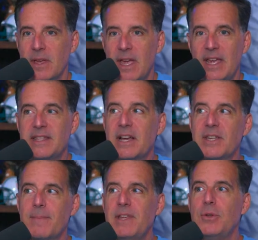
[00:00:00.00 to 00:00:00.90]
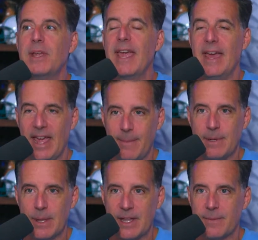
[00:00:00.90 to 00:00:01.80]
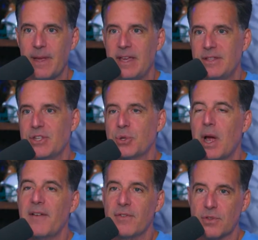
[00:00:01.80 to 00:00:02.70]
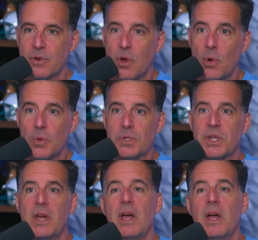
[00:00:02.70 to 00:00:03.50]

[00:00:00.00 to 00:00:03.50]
It doesn't mean you can't emulate them and strive for their goals.